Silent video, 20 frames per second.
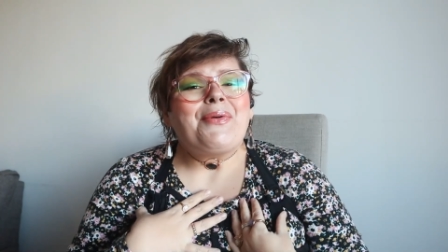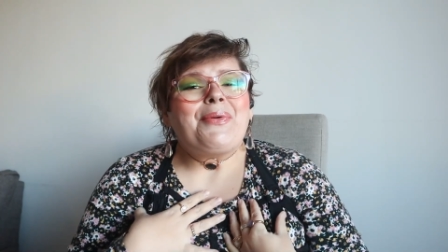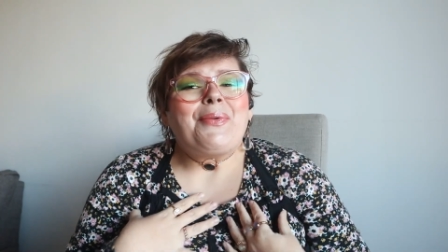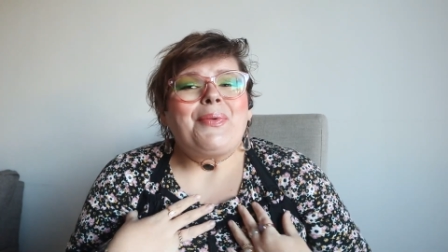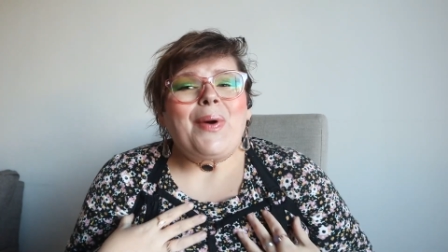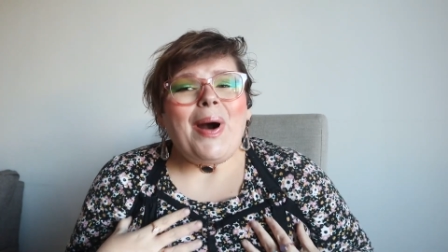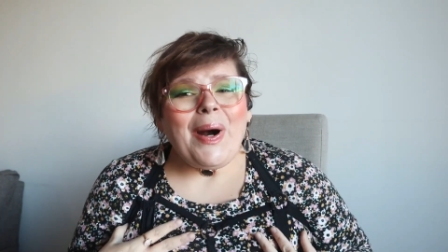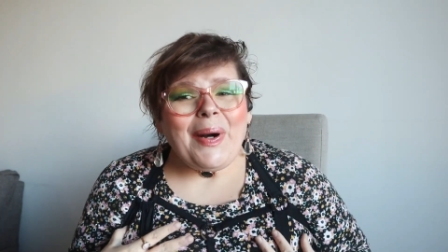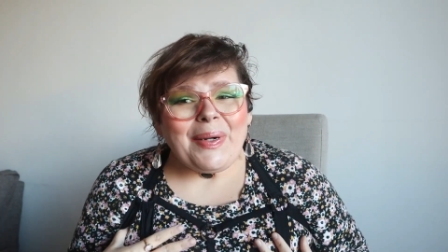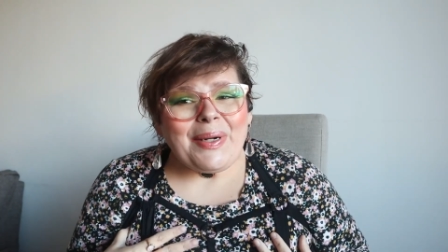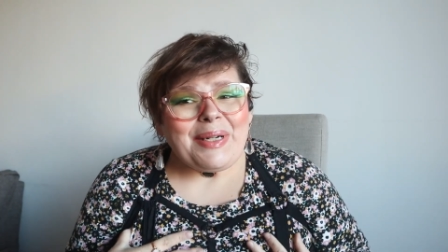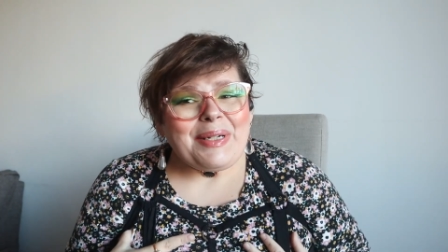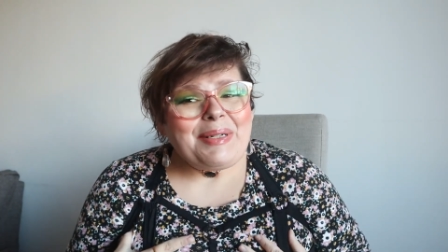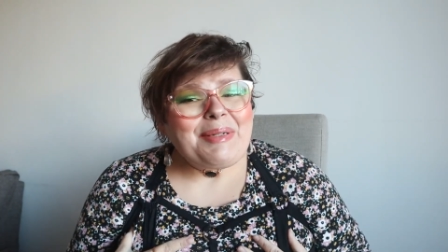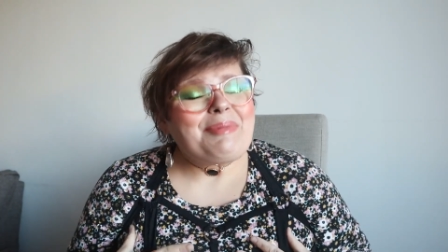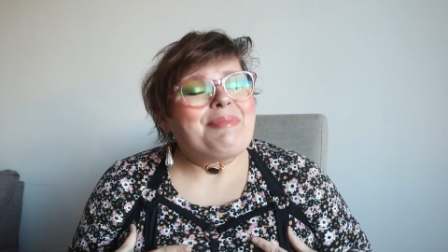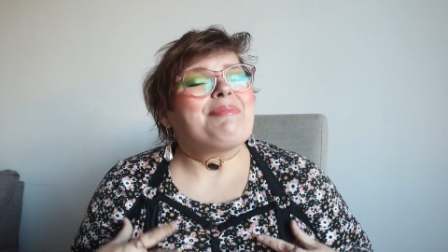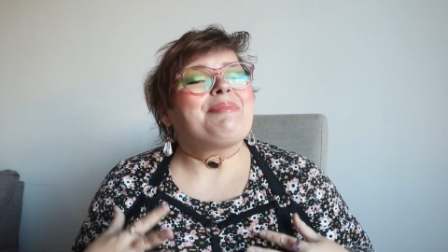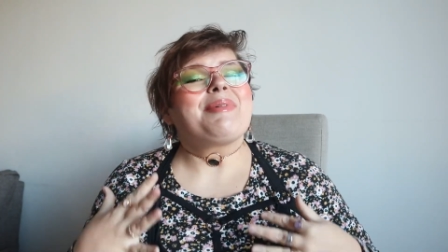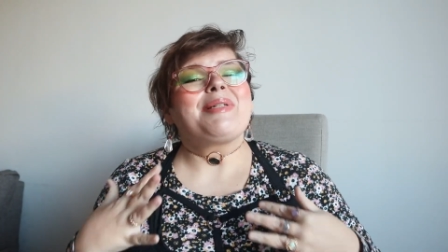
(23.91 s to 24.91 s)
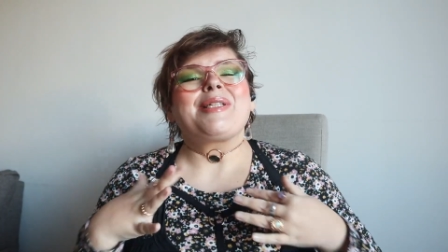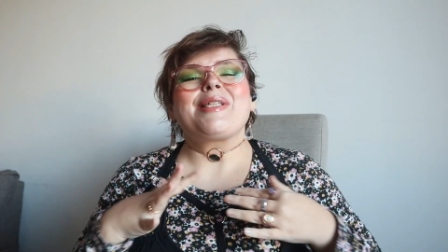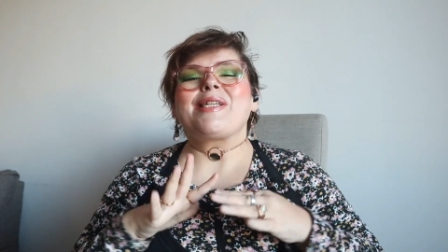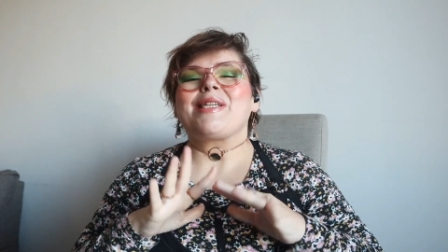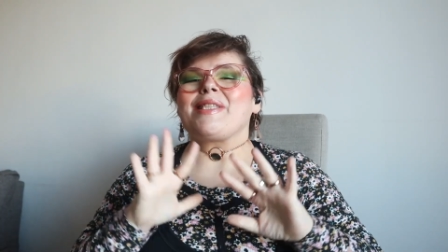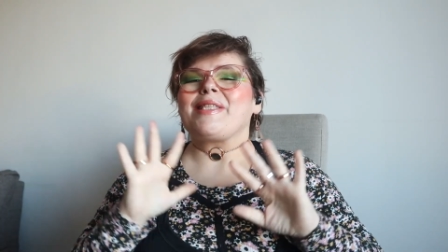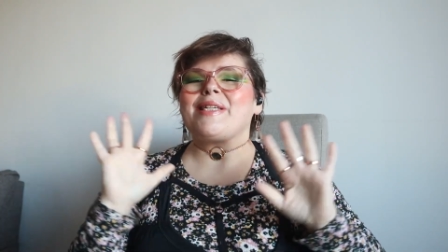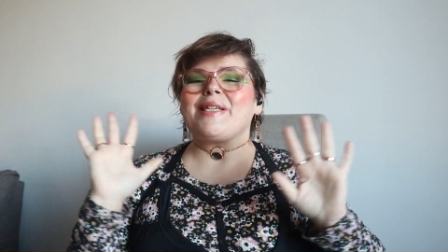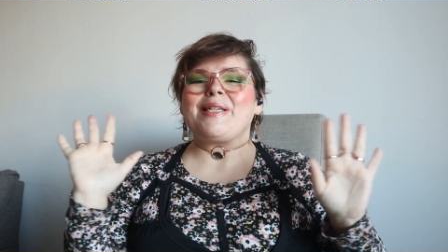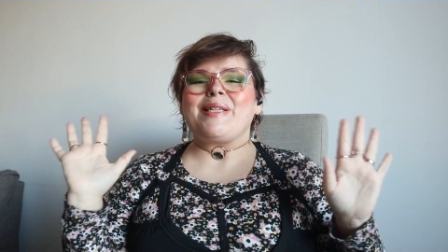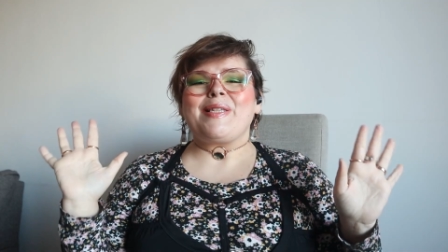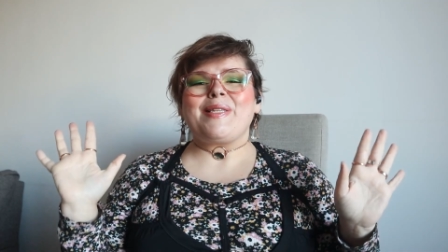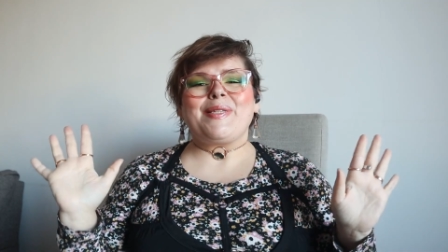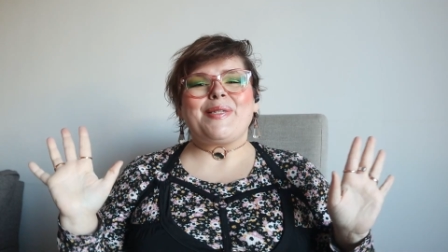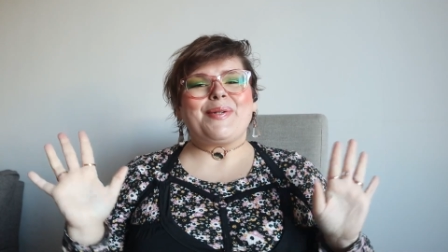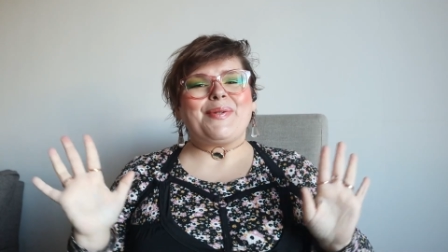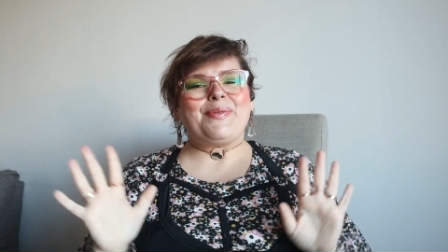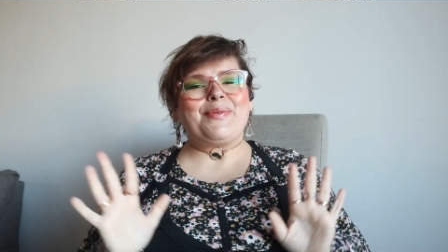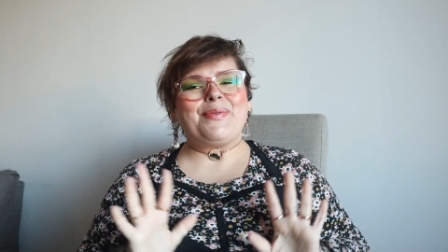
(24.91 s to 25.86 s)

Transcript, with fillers: welcome to this